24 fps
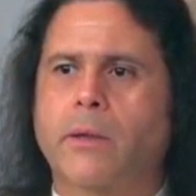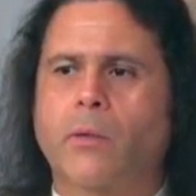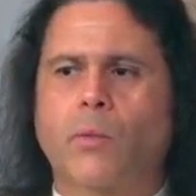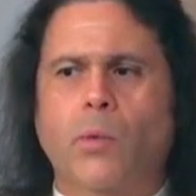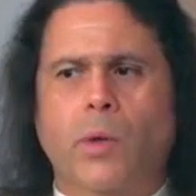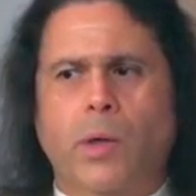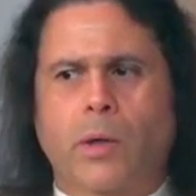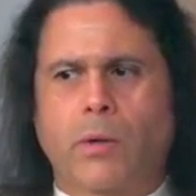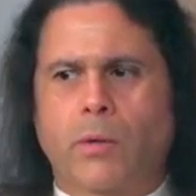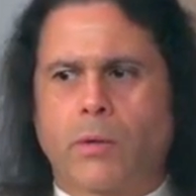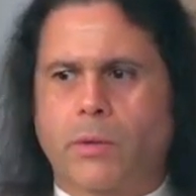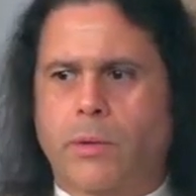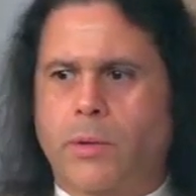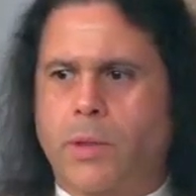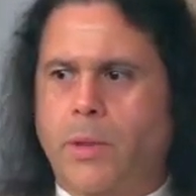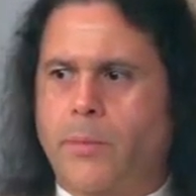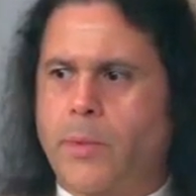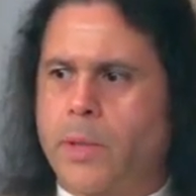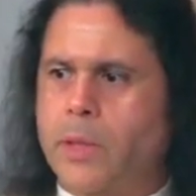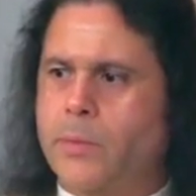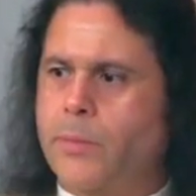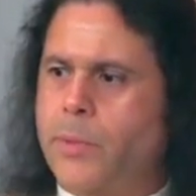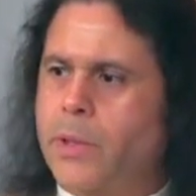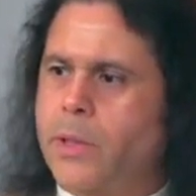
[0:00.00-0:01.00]
Well, there
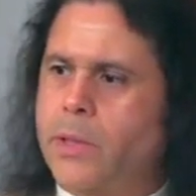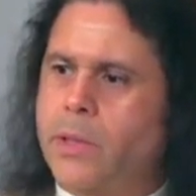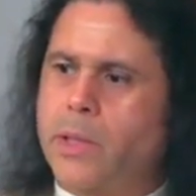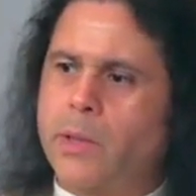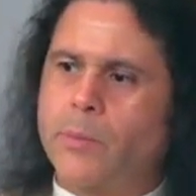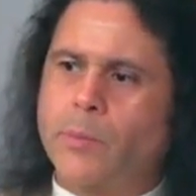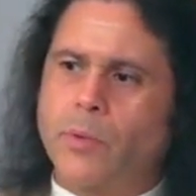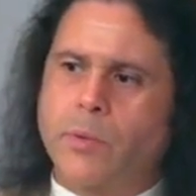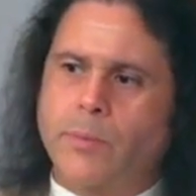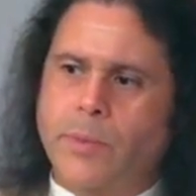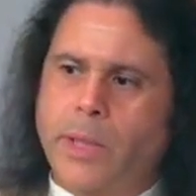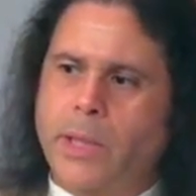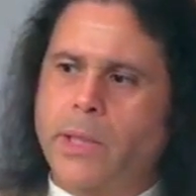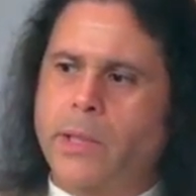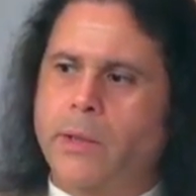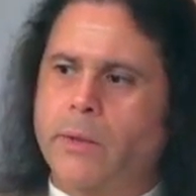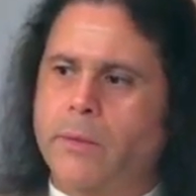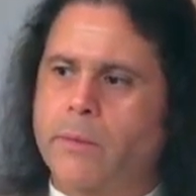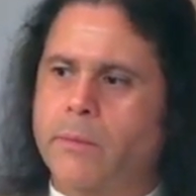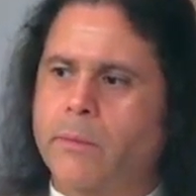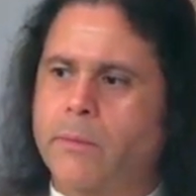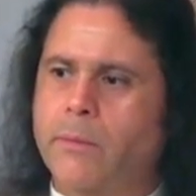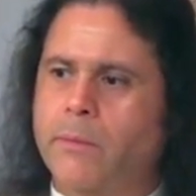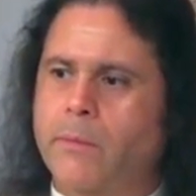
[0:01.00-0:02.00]
must be a deeper
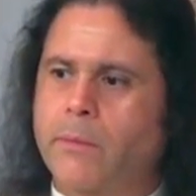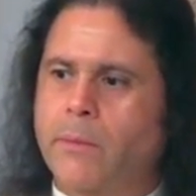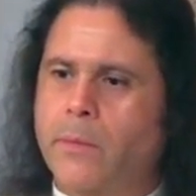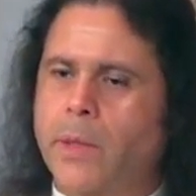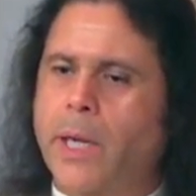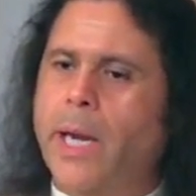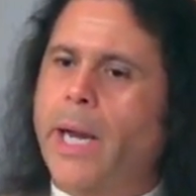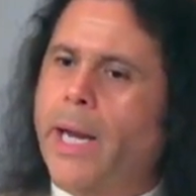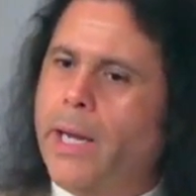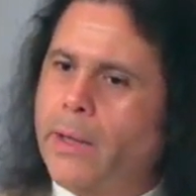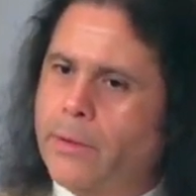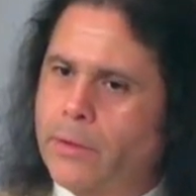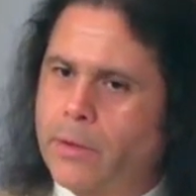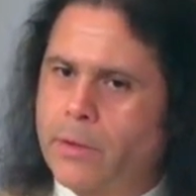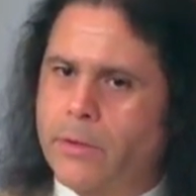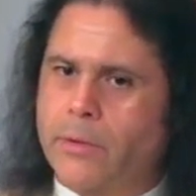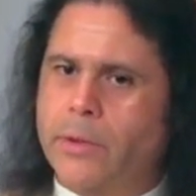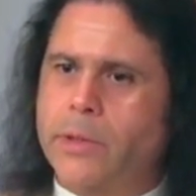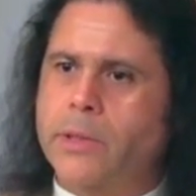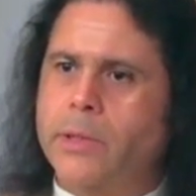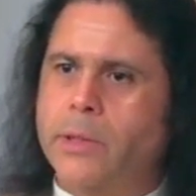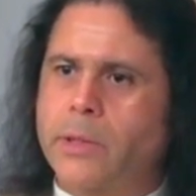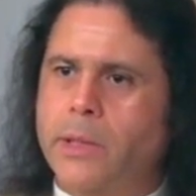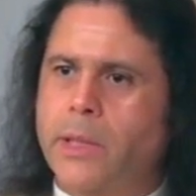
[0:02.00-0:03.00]
meaning, and there
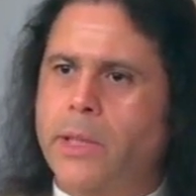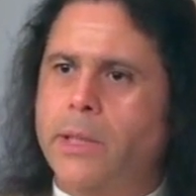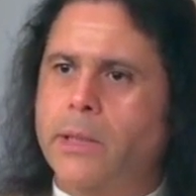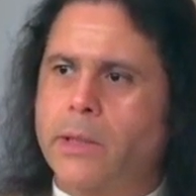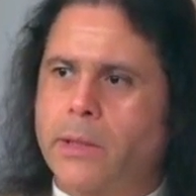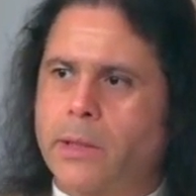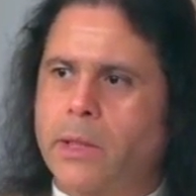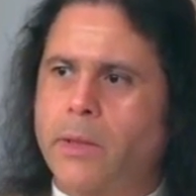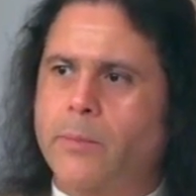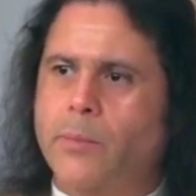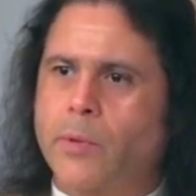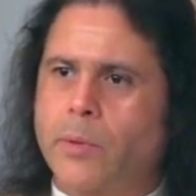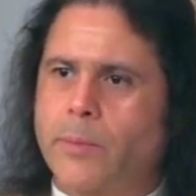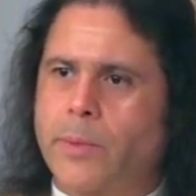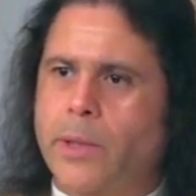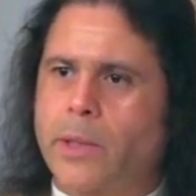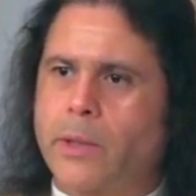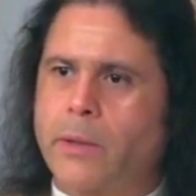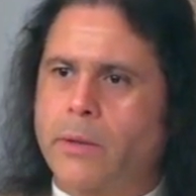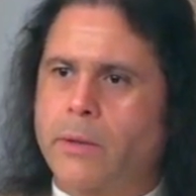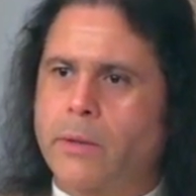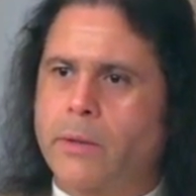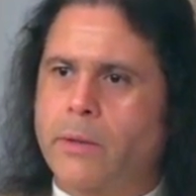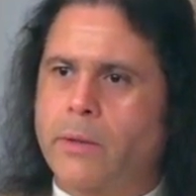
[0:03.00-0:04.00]
is indeed a deeper
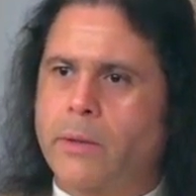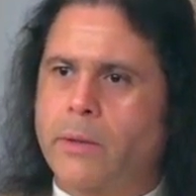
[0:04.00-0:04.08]
meaning.